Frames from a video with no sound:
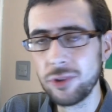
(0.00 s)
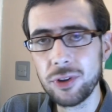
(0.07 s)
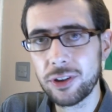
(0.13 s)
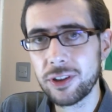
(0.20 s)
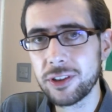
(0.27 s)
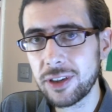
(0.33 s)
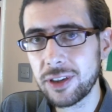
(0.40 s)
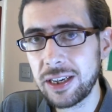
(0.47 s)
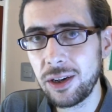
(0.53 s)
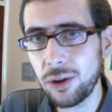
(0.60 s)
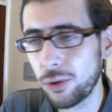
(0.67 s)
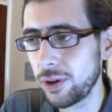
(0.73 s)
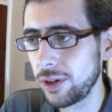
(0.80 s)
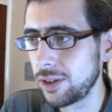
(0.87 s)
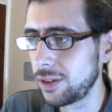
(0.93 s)
ruthlessly
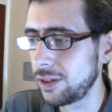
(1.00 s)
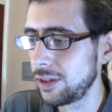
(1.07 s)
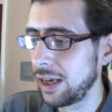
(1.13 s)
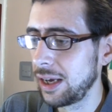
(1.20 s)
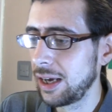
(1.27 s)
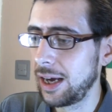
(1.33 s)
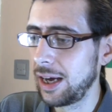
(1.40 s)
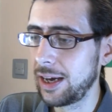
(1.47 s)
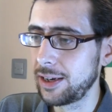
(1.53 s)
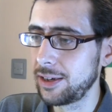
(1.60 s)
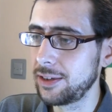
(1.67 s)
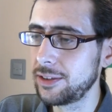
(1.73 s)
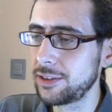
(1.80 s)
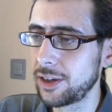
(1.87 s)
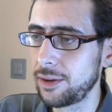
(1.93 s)
loyal
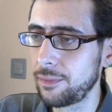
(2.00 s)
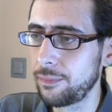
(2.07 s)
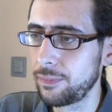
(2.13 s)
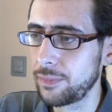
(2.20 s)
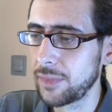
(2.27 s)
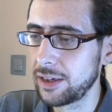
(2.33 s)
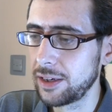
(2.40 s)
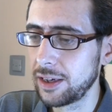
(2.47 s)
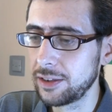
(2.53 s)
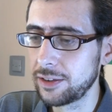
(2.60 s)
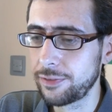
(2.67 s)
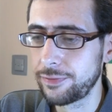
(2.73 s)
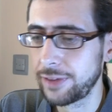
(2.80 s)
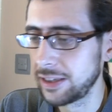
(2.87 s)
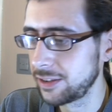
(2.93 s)
and um, and and
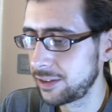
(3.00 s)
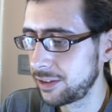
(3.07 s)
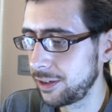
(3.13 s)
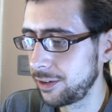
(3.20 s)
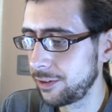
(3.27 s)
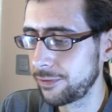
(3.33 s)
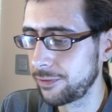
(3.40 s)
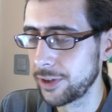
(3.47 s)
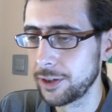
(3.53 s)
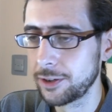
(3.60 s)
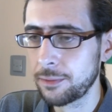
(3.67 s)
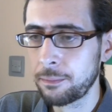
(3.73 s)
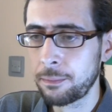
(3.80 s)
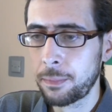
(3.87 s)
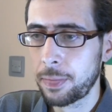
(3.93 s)
defensive
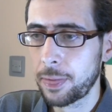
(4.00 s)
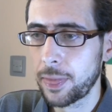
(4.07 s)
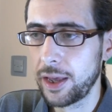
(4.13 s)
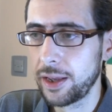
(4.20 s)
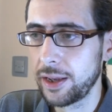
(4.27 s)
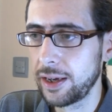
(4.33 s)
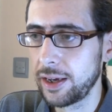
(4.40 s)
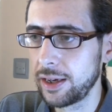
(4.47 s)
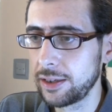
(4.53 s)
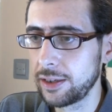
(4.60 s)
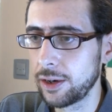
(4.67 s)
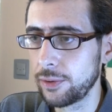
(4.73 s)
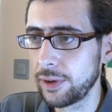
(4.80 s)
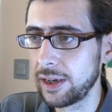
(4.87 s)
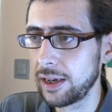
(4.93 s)
and uh, uh
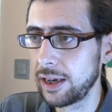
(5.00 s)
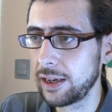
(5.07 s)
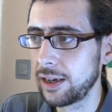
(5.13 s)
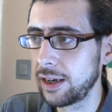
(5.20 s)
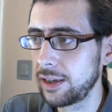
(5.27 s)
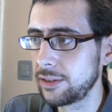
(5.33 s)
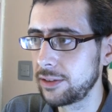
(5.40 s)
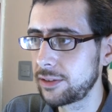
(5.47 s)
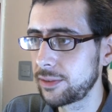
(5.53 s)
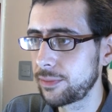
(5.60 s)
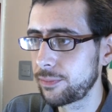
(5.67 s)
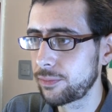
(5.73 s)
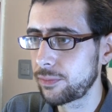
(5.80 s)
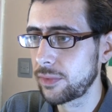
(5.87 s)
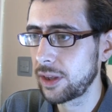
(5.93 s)
you know and and and
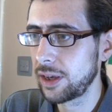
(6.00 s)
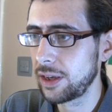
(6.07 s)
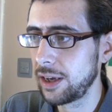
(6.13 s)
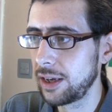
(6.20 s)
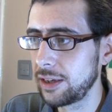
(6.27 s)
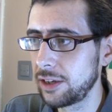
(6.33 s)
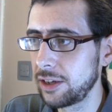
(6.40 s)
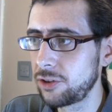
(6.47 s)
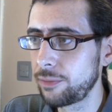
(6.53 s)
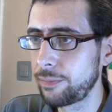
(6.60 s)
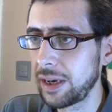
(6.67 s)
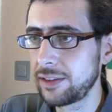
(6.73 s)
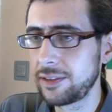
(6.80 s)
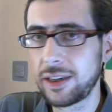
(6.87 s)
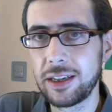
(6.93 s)
and, and to
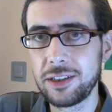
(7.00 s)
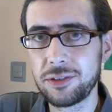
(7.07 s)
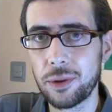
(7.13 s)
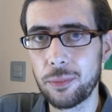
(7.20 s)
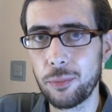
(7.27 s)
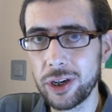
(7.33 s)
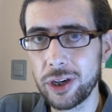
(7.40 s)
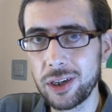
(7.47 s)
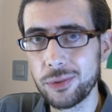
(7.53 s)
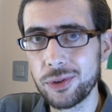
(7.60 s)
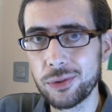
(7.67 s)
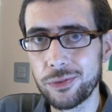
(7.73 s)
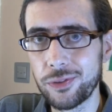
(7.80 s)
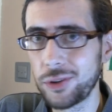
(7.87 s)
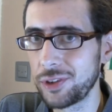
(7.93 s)
basically sort of bring you
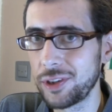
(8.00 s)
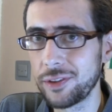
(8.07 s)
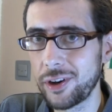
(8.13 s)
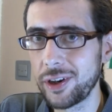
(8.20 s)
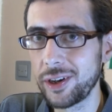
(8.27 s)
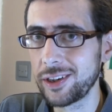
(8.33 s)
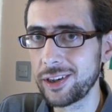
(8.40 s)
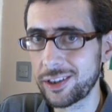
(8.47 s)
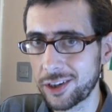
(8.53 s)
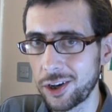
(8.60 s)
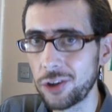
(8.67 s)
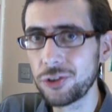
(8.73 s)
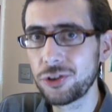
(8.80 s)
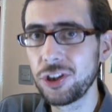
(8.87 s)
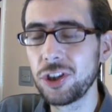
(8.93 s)
into a fold in a very
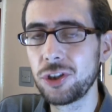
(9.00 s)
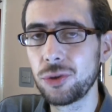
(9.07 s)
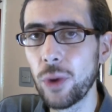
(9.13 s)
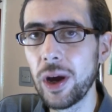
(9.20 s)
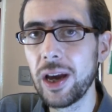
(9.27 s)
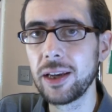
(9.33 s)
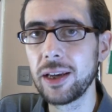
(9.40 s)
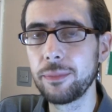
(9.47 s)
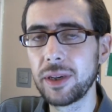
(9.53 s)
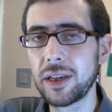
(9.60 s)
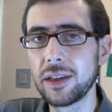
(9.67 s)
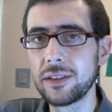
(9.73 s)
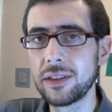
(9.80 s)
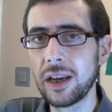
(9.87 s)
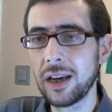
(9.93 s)
cultish way
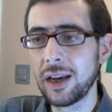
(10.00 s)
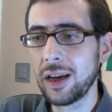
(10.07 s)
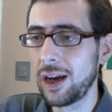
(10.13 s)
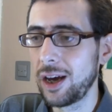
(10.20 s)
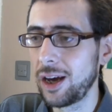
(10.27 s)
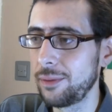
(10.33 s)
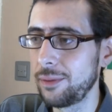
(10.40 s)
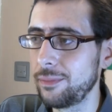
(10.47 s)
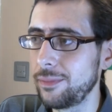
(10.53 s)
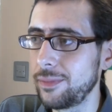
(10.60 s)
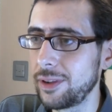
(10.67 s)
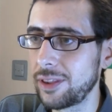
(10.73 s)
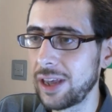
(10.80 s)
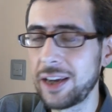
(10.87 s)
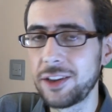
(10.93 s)
because
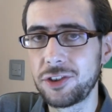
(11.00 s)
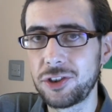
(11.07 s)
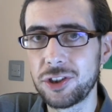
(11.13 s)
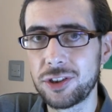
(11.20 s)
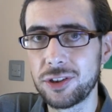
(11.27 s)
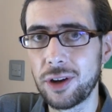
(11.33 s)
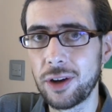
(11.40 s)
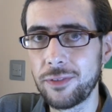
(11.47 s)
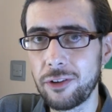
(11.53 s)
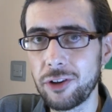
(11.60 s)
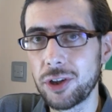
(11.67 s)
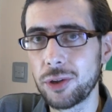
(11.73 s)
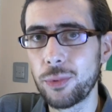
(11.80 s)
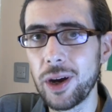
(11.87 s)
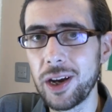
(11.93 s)
um, that's just a, a,
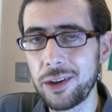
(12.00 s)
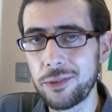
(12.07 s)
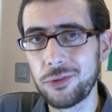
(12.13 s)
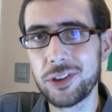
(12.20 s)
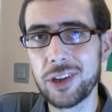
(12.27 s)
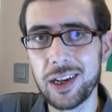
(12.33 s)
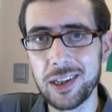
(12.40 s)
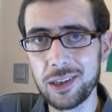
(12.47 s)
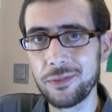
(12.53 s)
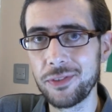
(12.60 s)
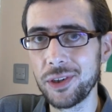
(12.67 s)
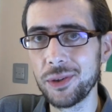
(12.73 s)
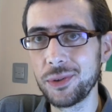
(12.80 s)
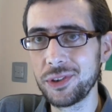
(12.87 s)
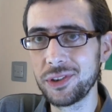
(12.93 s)
very good way of retaining
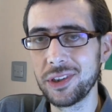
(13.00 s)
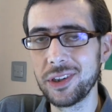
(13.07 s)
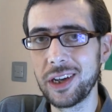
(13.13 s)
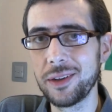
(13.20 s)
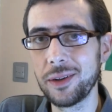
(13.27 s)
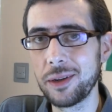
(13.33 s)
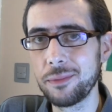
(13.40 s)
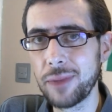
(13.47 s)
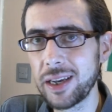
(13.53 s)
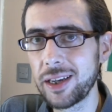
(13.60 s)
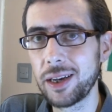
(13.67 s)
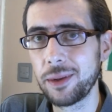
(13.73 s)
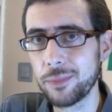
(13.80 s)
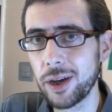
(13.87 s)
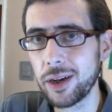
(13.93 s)
viewers and, and, and
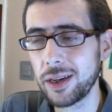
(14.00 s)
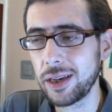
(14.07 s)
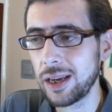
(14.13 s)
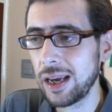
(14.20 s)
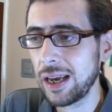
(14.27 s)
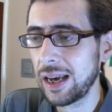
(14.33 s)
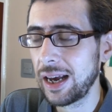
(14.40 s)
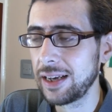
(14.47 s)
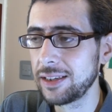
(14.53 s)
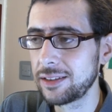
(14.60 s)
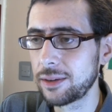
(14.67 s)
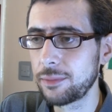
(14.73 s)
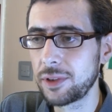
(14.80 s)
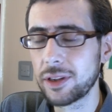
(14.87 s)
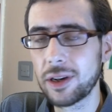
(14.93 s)
making money. And
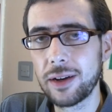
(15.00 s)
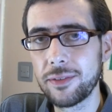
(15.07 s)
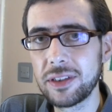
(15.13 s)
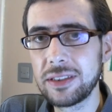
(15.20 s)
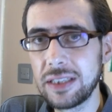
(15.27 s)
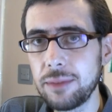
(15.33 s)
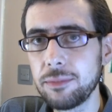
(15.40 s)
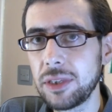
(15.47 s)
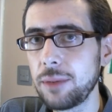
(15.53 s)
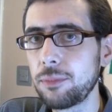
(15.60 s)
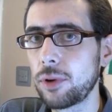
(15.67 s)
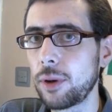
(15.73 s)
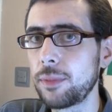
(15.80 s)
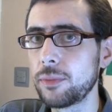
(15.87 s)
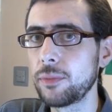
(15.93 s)
it's something that I have a deep,
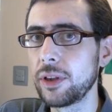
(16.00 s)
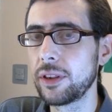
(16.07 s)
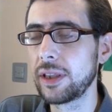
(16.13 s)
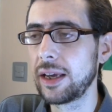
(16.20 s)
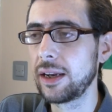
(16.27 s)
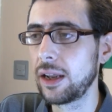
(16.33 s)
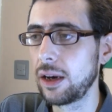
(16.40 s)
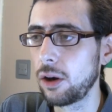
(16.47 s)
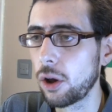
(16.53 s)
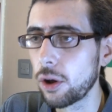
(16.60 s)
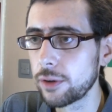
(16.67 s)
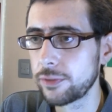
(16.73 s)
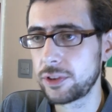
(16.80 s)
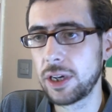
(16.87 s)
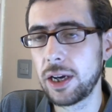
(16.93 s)
deep problem with. And a
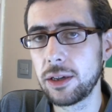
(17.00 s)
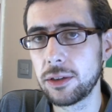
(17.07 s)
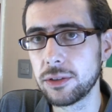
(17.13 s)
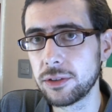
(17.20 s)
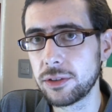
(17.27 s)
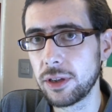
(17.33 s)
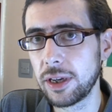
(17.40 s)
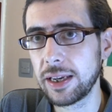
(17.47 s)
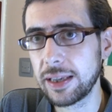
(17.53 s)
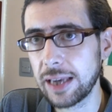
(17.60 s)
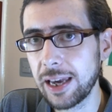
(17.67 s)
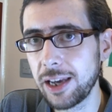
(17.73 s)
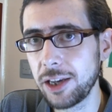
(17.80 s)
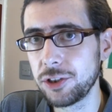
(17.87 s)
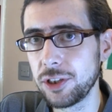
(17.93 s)
lot of channels
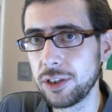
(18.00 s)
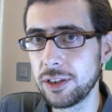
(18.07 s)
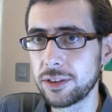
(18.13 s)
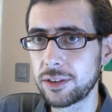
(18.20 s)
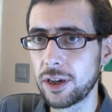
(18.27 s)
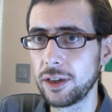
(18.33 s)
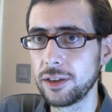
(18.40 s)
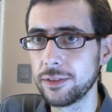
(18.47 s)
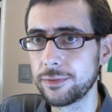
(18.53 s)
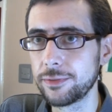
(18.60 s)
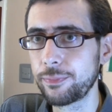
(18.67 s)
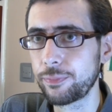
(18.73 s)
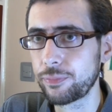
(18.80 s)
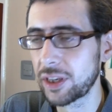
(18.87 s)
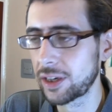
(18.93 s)
engage in this kind
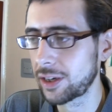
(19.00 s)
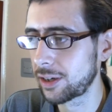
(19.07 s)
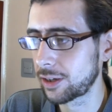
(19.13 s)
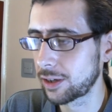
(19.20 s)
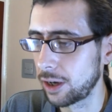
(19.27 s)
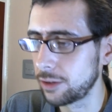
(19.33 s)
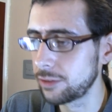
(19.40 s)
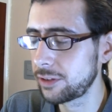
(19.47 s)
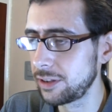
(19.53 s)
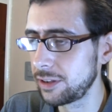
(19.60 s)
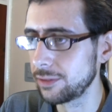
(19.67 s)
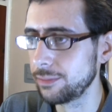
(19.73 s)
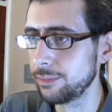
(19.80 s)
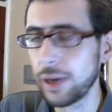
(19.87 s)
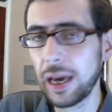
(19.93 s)
of
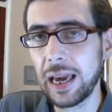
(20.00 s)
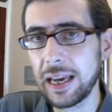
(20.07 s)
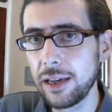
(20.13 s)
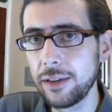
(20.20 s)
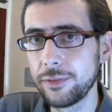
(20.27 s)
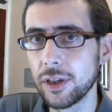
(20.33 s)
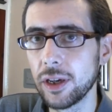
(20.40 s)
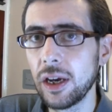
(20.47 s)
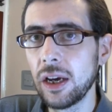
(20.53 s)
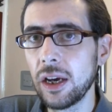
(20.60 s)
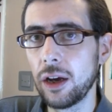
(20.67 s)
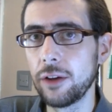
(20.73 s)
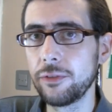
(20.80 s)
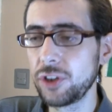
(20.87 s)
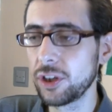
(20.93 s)
cultism behavior
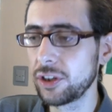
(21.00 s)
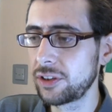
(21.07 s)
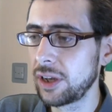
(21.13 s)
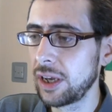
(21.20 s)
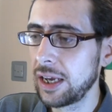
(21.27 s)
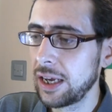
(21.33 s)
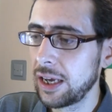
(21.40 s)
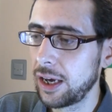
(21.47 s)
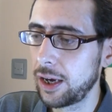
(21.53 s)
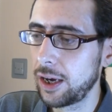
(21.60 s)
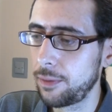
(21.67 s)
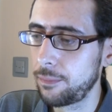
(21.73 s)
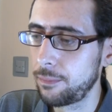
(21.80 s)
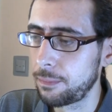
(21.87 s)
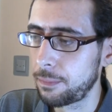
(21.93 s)
of just
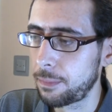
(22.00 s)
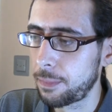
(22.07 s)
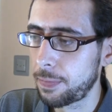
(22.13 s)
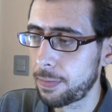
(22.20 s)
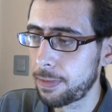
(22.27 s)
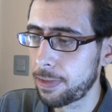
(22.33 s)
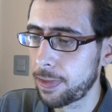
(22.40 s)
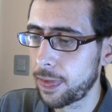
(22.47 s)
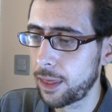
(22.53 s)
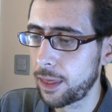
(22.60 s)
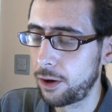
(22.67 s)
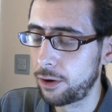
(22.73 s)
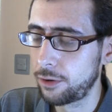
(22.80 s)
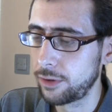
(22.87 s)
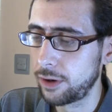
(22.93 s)
um,
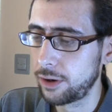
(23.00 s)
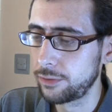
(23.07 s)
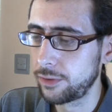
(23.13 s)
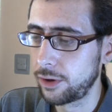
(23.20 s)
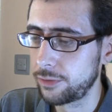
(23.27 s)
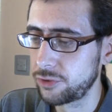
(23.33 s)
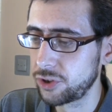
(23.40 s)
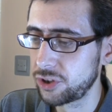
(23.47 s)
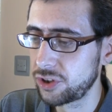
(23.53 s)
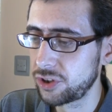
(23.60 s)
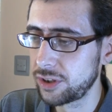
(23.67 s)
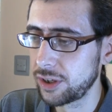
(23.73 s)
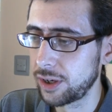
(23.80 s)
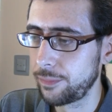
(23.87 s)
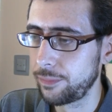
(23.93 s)
of, of, of
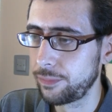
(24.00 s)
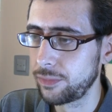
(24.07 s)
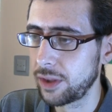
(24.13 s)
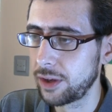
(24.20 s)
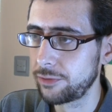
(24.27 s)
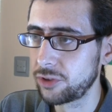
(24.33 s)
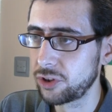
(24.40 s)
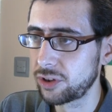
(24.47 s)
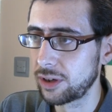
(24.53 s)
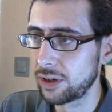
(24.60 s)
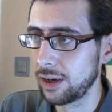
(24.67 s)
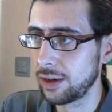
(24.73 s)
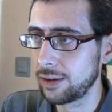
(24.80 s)
just um, of just